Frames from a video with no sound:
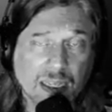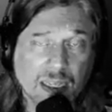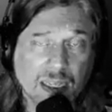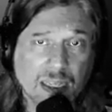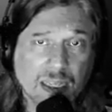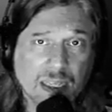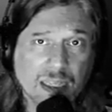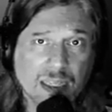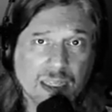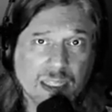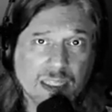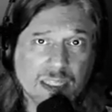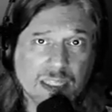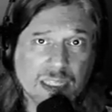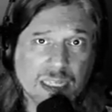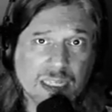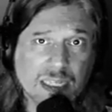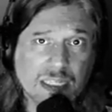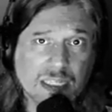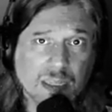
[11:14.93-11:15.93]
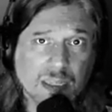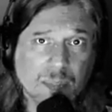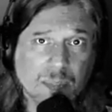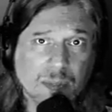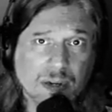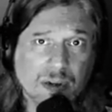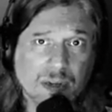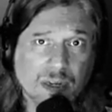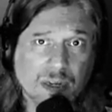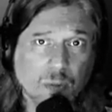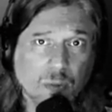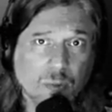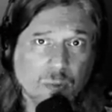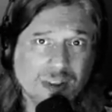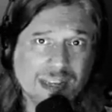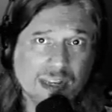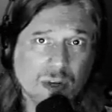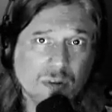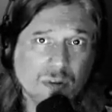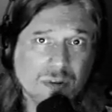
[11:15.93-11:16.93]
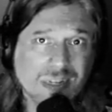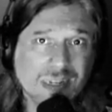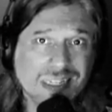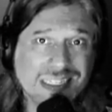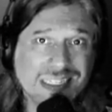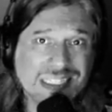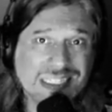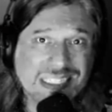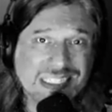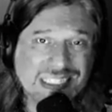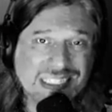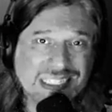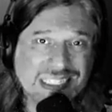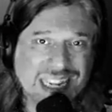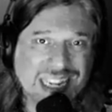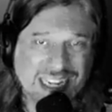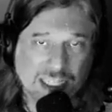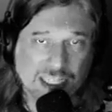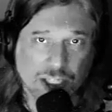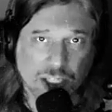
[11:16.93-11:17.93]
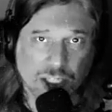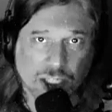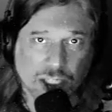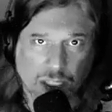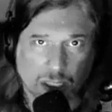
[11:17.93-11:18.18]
This is America. We don't snitch.